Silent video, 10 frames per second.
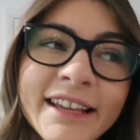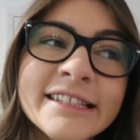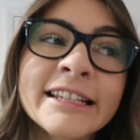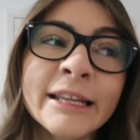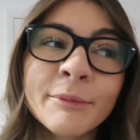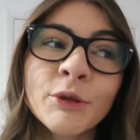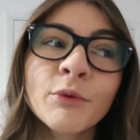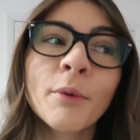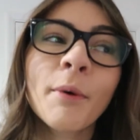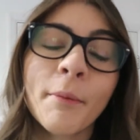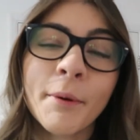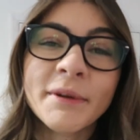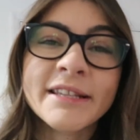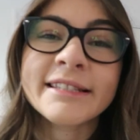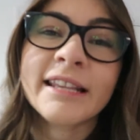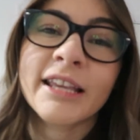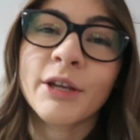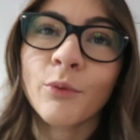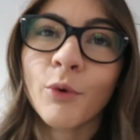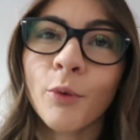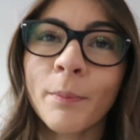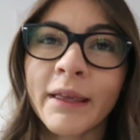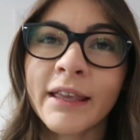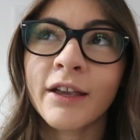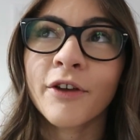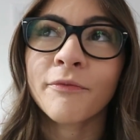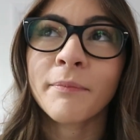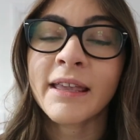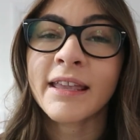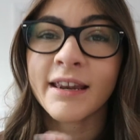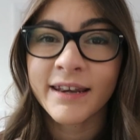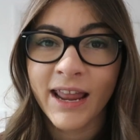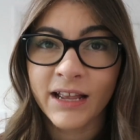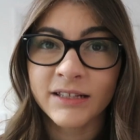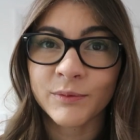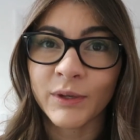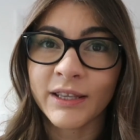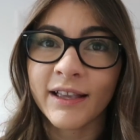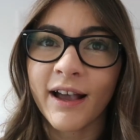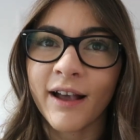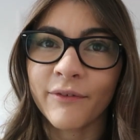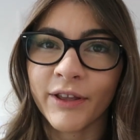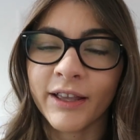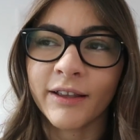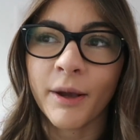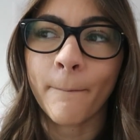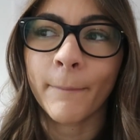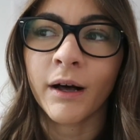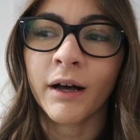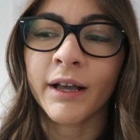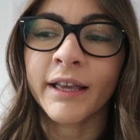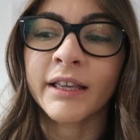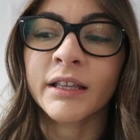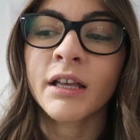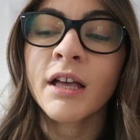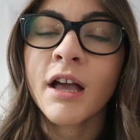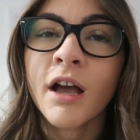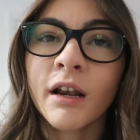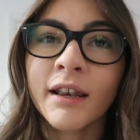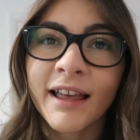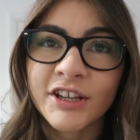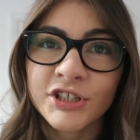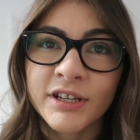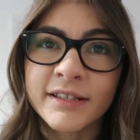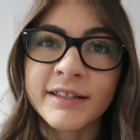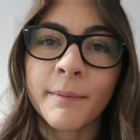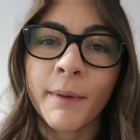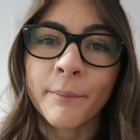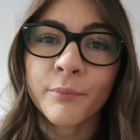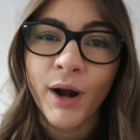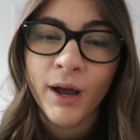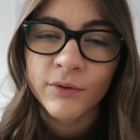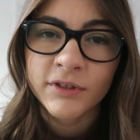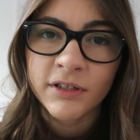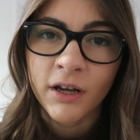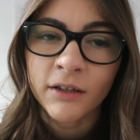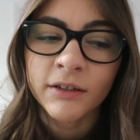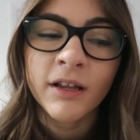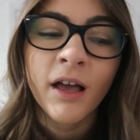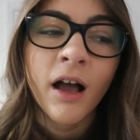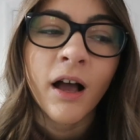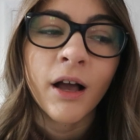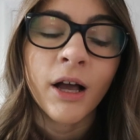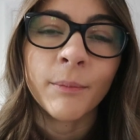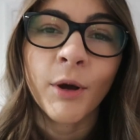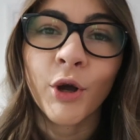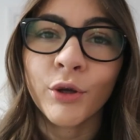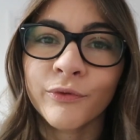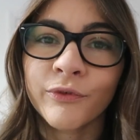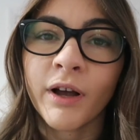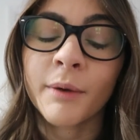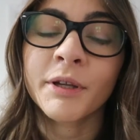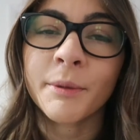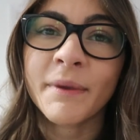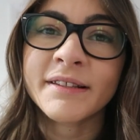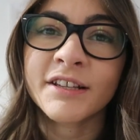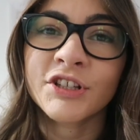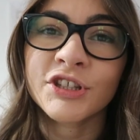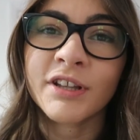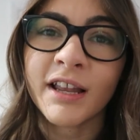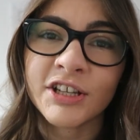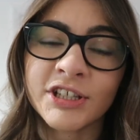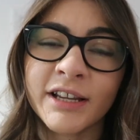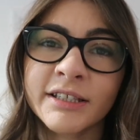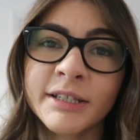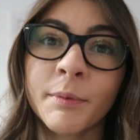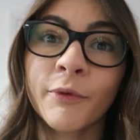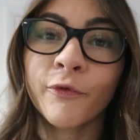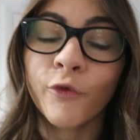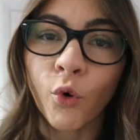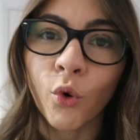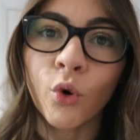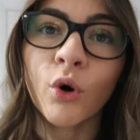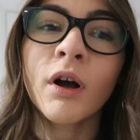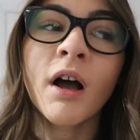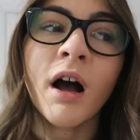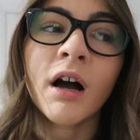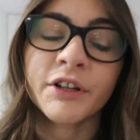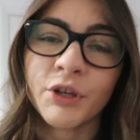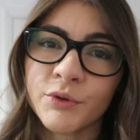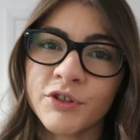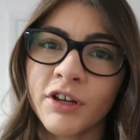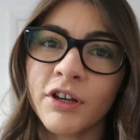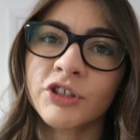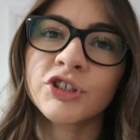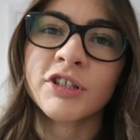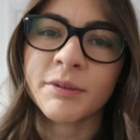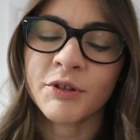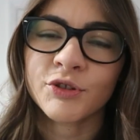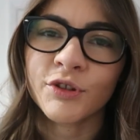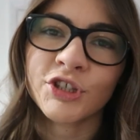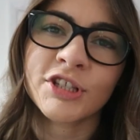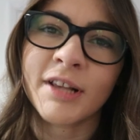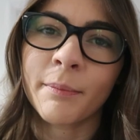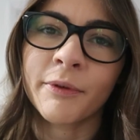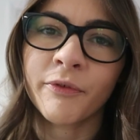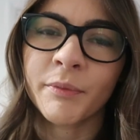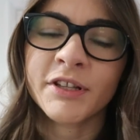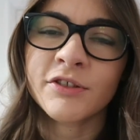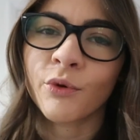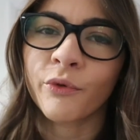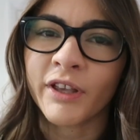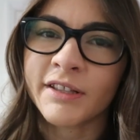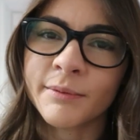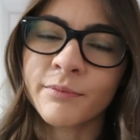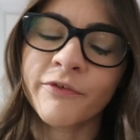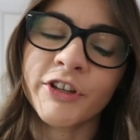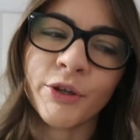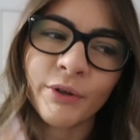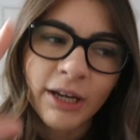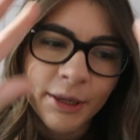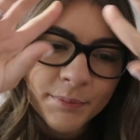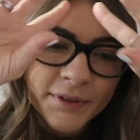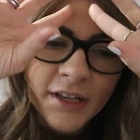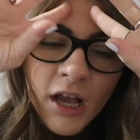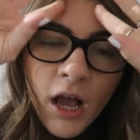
the next clip you will probably see will be of me next week having my lashes and my brows done. Um, hope I'm gonna message the lash lady before I go to her just to make sure that she's happy for me to sort of get some video clips.